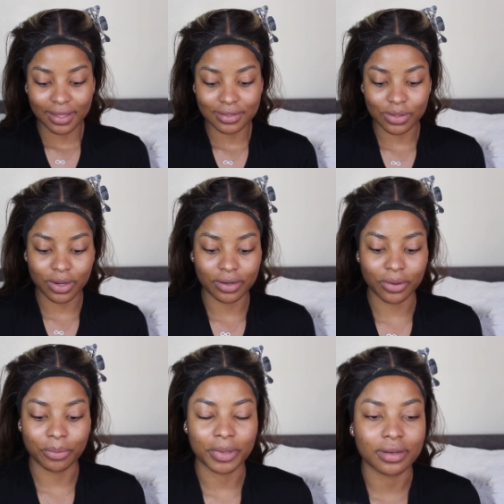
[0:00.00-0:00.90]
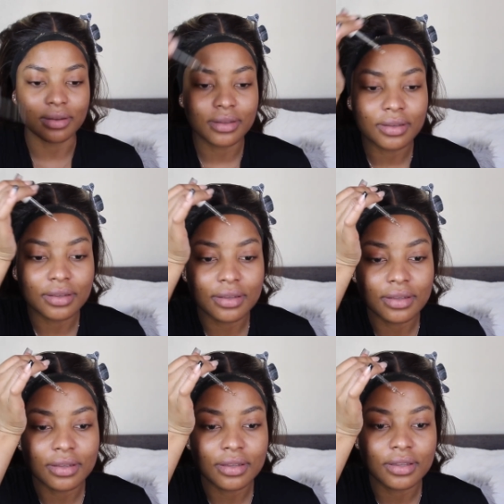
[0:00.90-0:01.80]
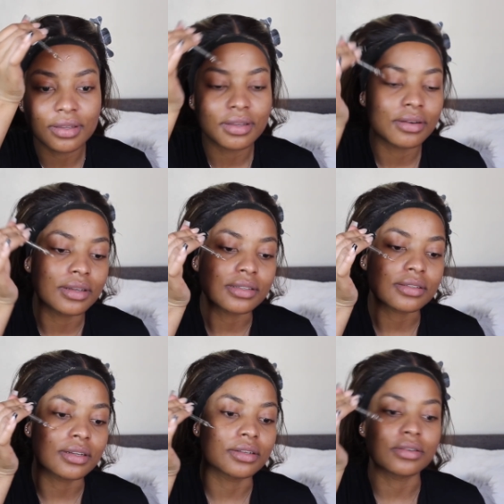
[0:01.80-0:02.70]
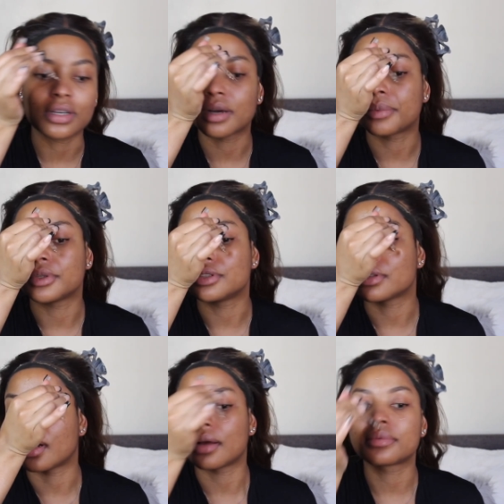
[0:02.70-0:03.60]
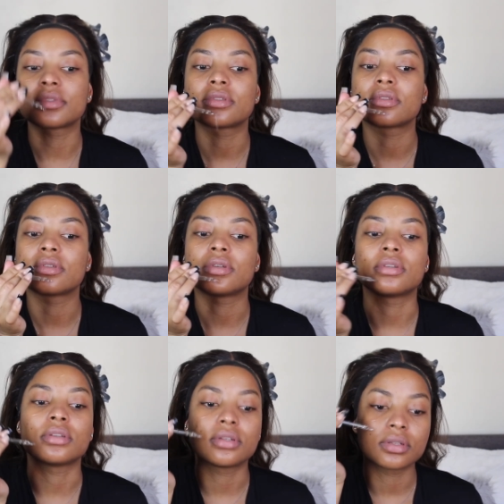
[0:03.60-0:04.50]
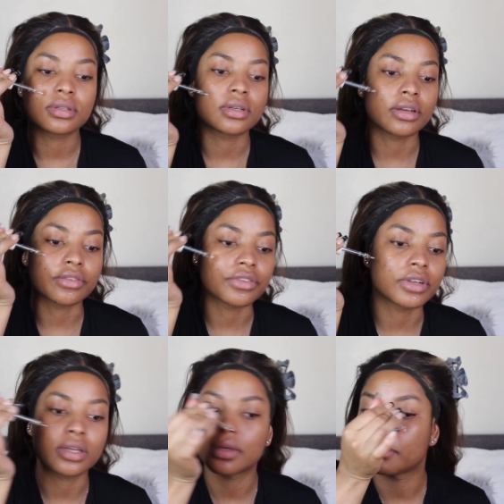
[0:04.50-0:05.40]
It's so hard to open. I'm just going to do a couple drops on every